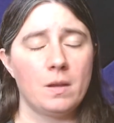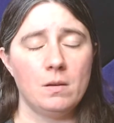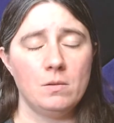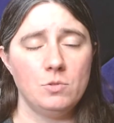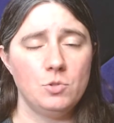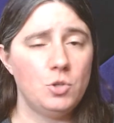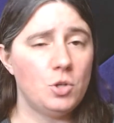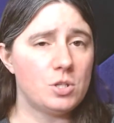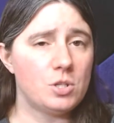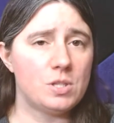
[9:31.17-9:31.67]

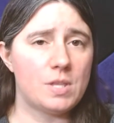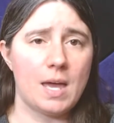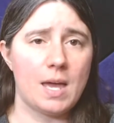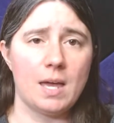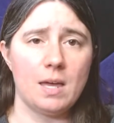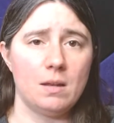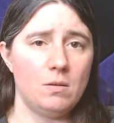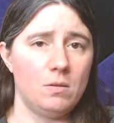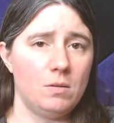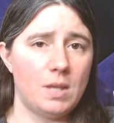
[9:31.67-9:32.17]
just
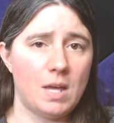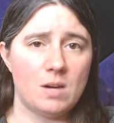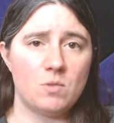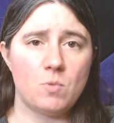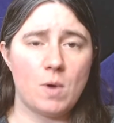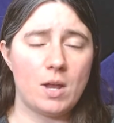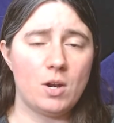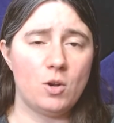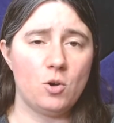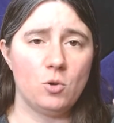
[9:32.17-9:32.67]
that
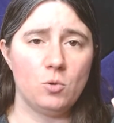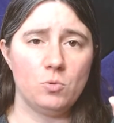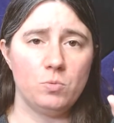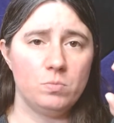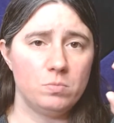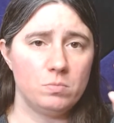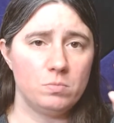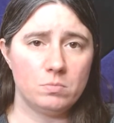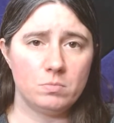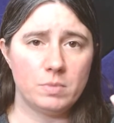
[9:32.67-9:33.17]
Rhino
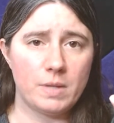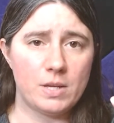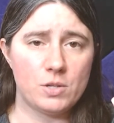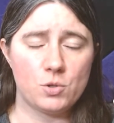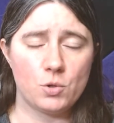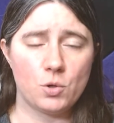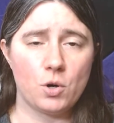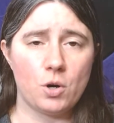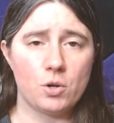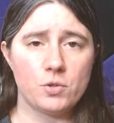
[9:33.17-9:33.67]
laser
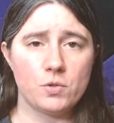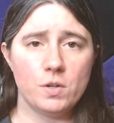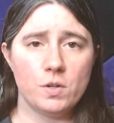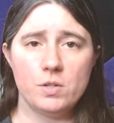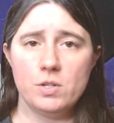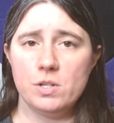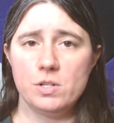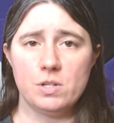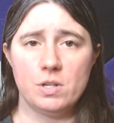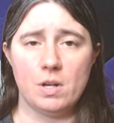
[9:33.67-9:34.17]

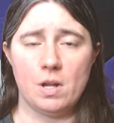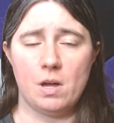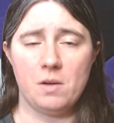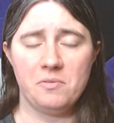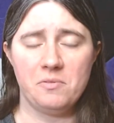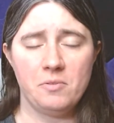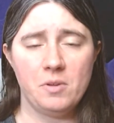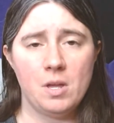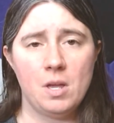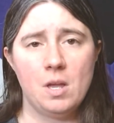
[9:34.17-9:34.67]
cartridge is
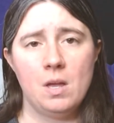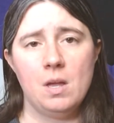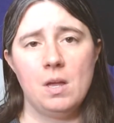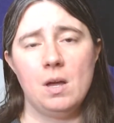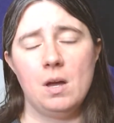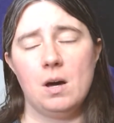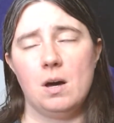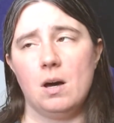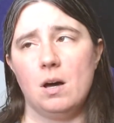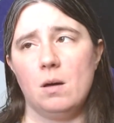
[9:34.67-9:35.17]
enough.
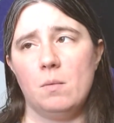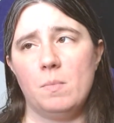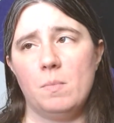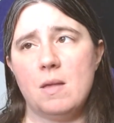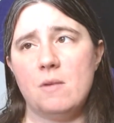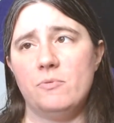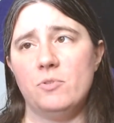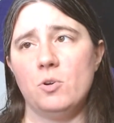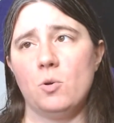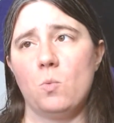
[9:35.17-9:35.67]

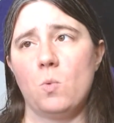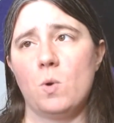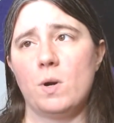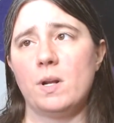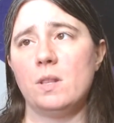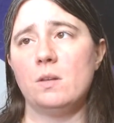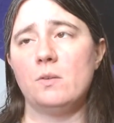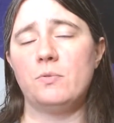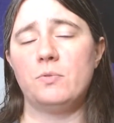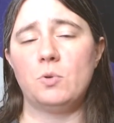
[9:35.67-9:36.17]
If you're
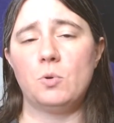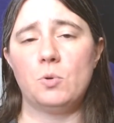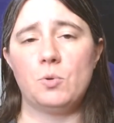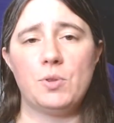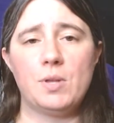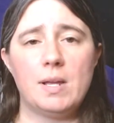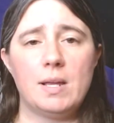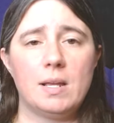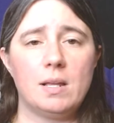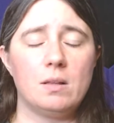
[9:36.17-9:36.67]
wanting the full
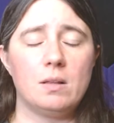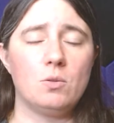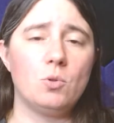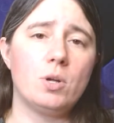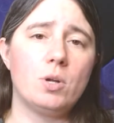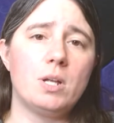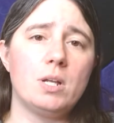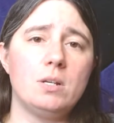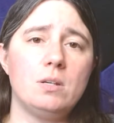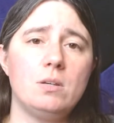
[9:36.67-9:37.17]
thing,
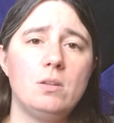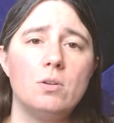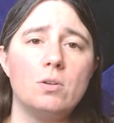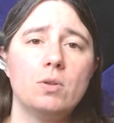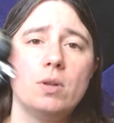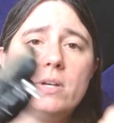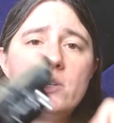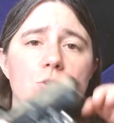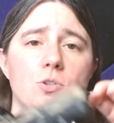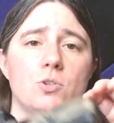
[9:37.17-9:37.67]
look into their
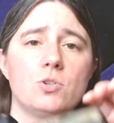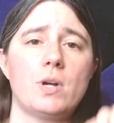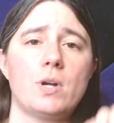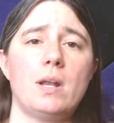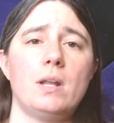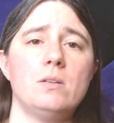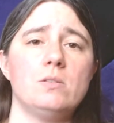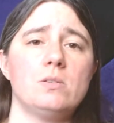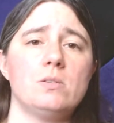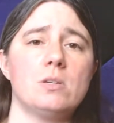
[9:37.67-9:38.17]
laser
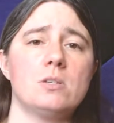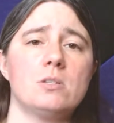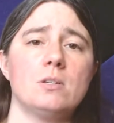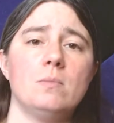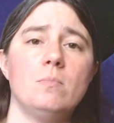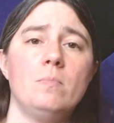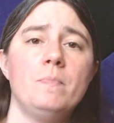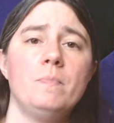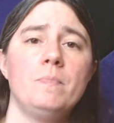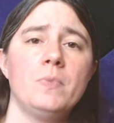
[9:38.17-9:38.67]
training
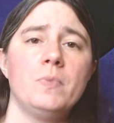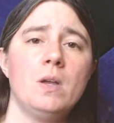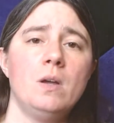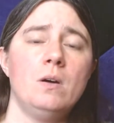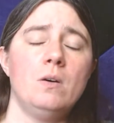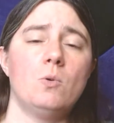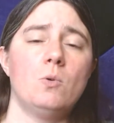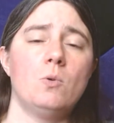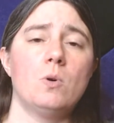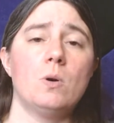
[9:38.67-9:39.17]
system,
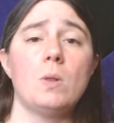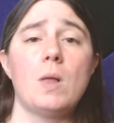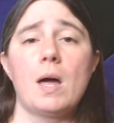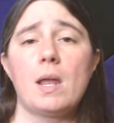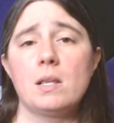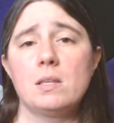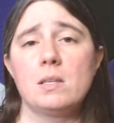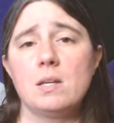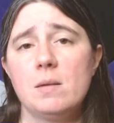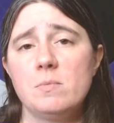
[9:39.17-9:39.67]
or a lot
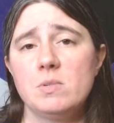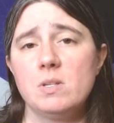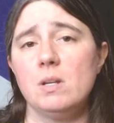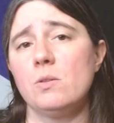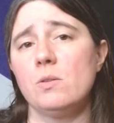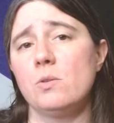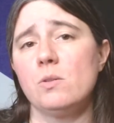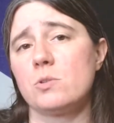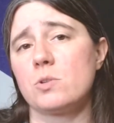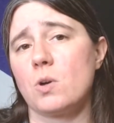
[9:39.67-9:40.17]
of times any
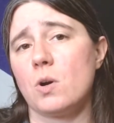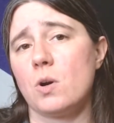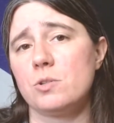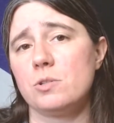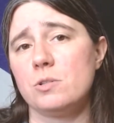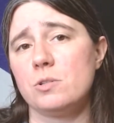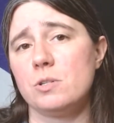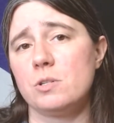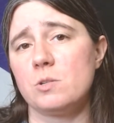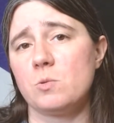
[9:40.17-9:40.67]
of those
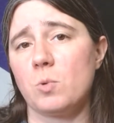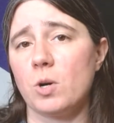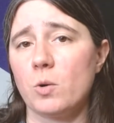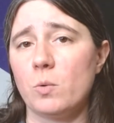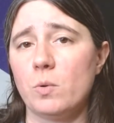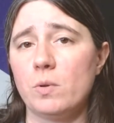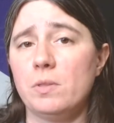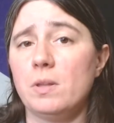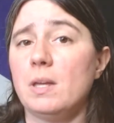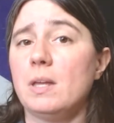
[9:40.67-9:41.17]
cartridges work
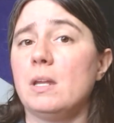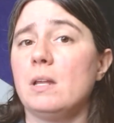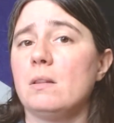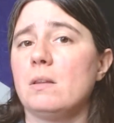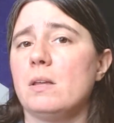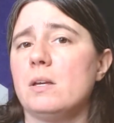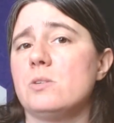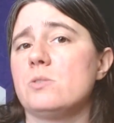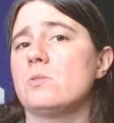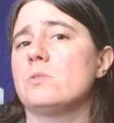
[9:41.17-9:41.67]
with any
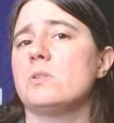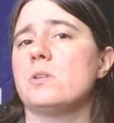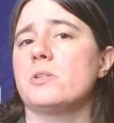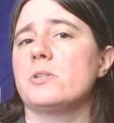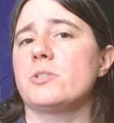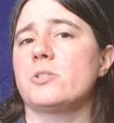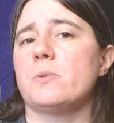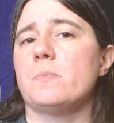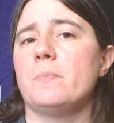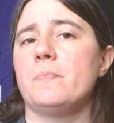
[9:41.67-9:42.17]
laser
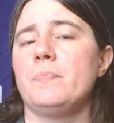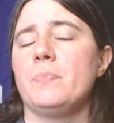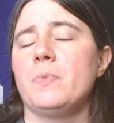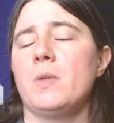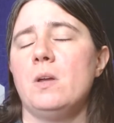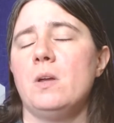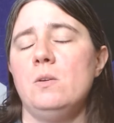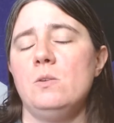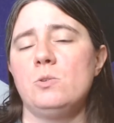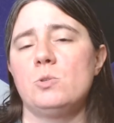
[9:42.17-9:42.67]
system.
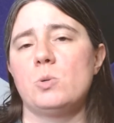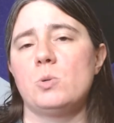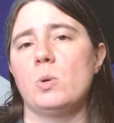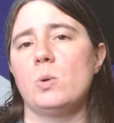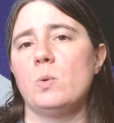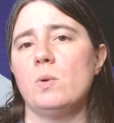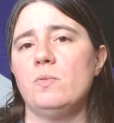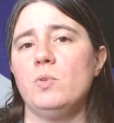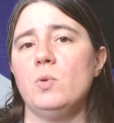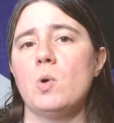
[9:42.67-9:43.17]
So
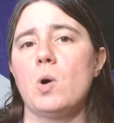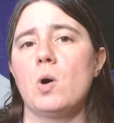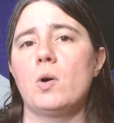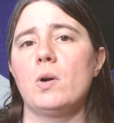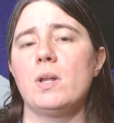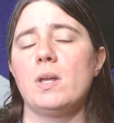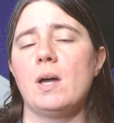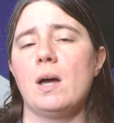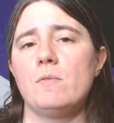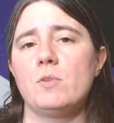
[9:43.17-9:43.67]
if you
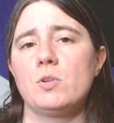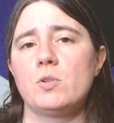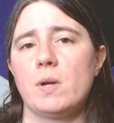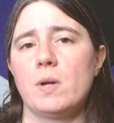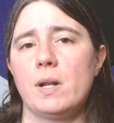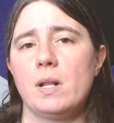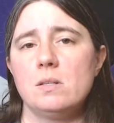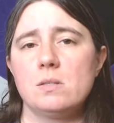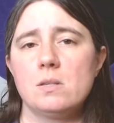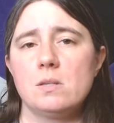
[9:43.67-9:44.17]
already have a
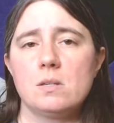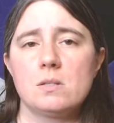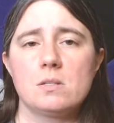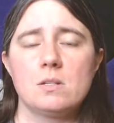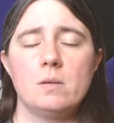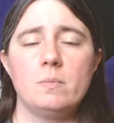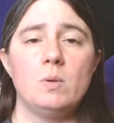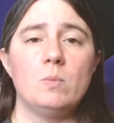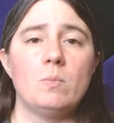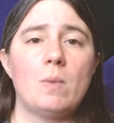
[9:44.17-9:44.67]
training
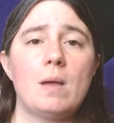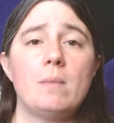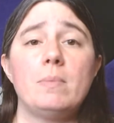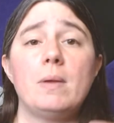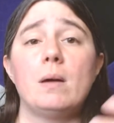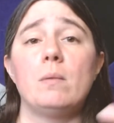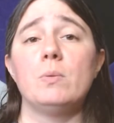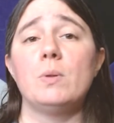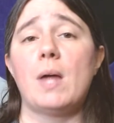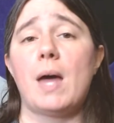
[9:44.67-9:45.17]
system, you might be
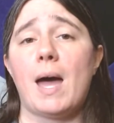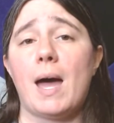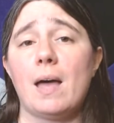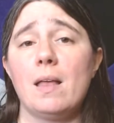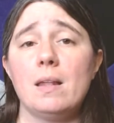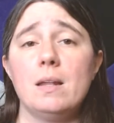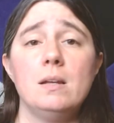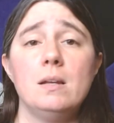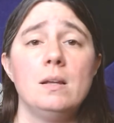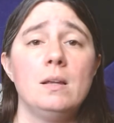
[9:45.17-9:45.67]
able to
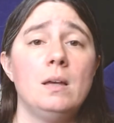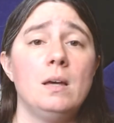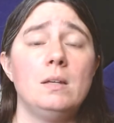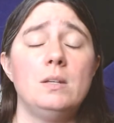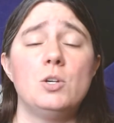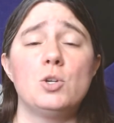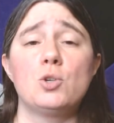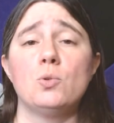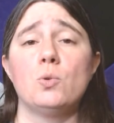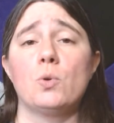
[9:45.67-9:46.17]
add
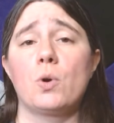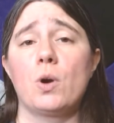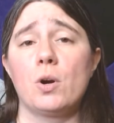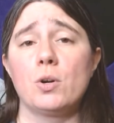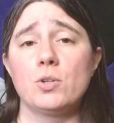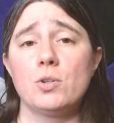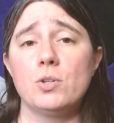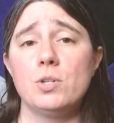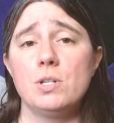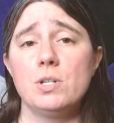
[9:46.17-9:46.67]
additional
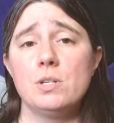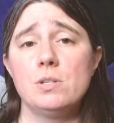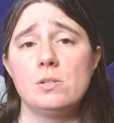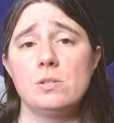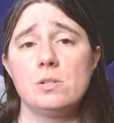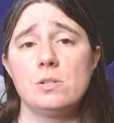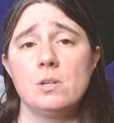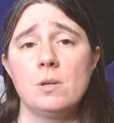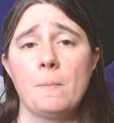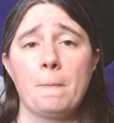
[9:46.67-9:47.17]
cartridges